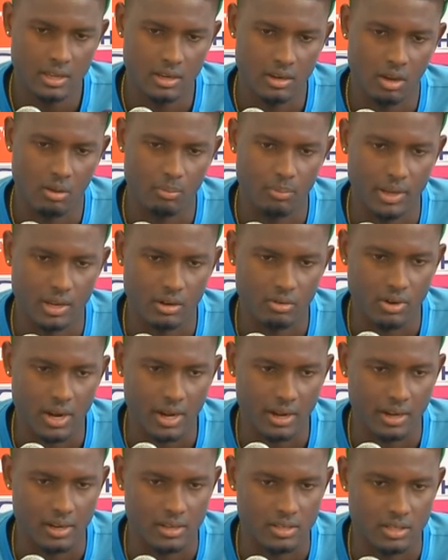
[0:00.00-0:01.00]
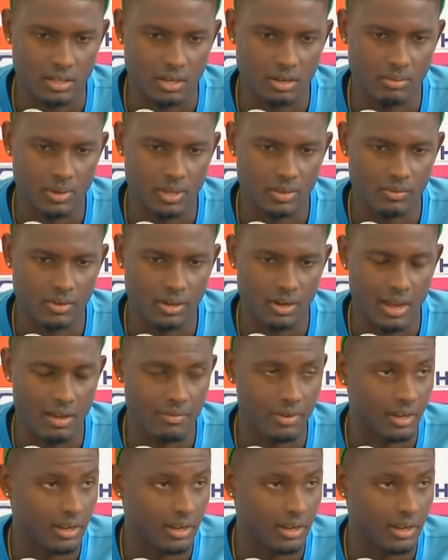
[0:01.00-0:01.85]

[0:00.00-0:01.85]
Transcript: Not being reckless, you know, but you've got to have